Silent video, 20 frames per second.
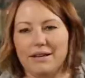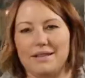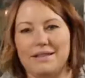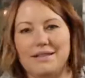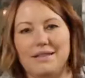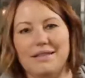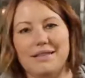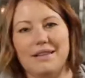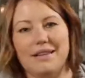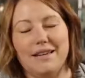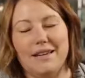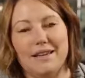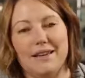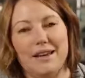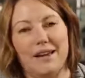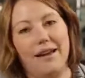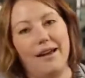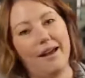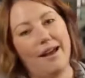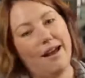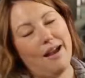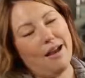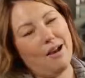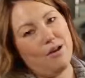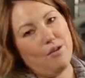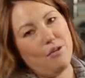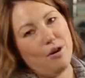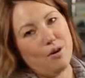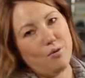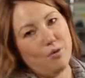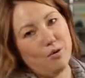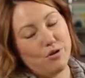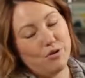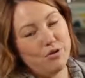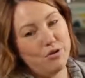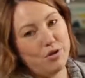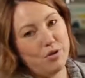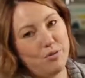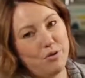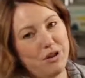let's see how our
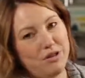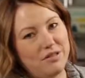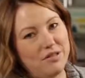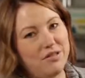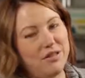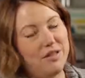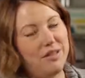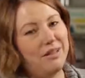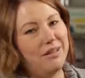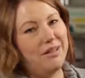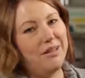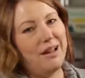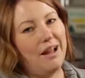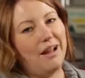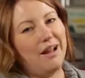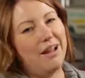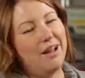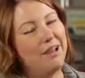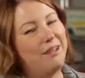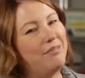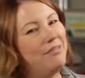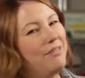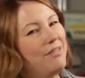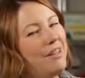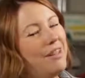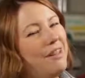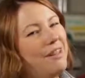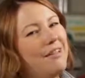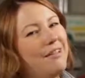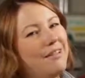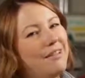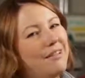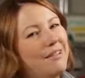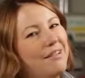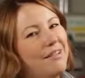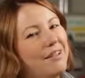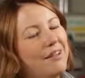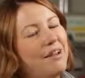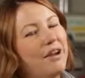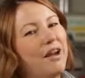Brussels sprouts did. I think
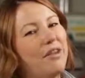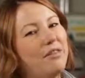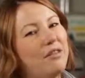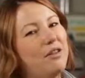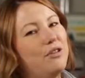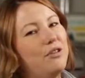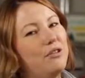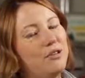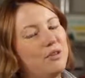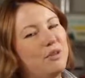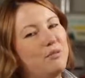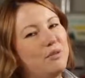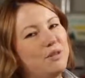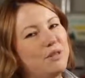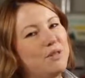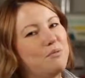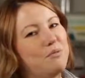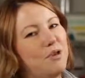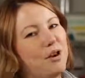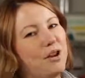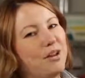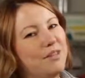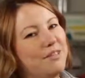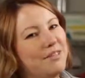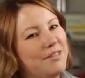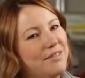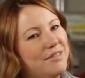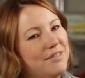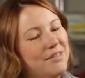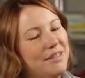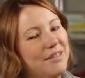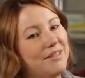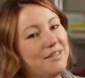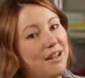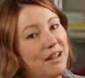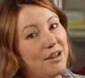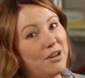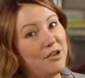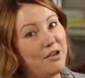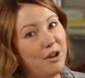you're going to be surprised, because
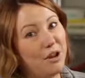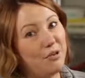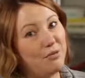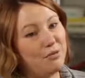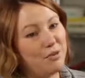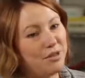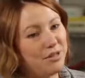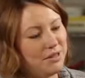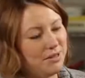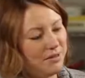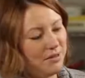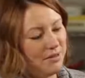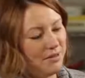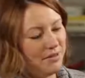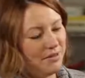I know I was.